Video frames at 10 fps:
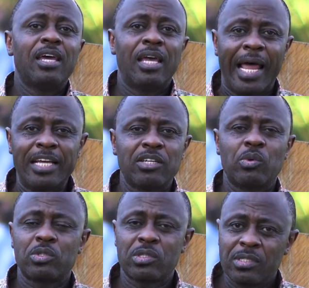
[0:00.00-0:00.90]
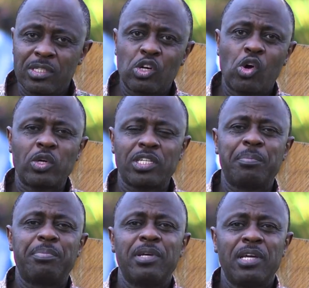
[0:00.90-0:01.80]
Elijah was caught
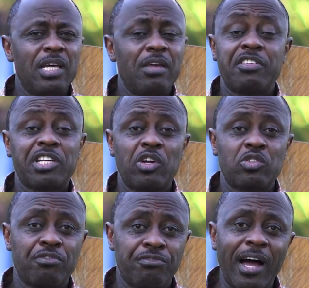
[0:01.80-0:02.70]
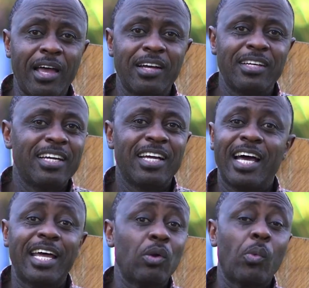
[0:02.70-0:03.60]
up in the chariots of fire
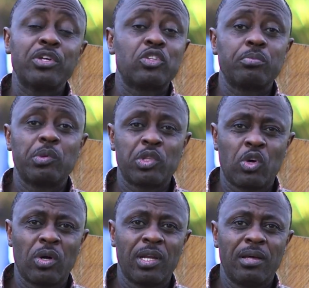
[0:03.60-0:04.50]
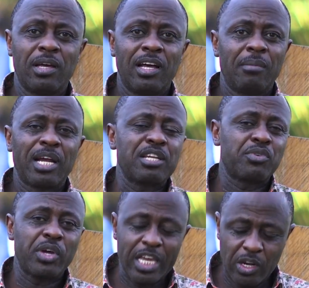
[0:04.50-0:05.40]
and he went to be with God. But as
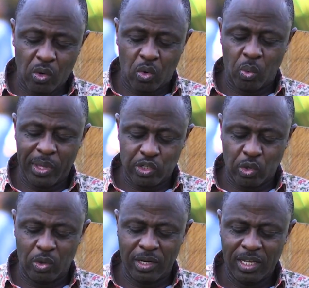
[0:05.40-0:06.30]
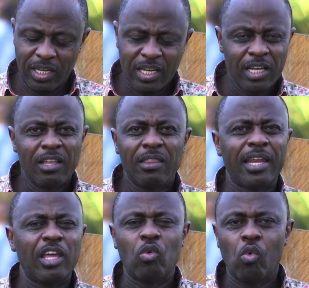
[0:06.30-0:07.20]
for Enoch, we are told
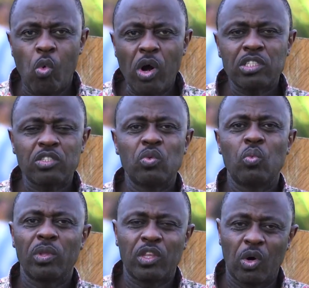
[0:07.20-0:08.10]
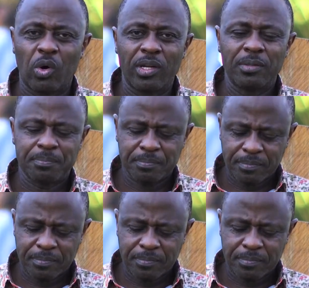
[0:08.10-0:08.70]
that he walked with God.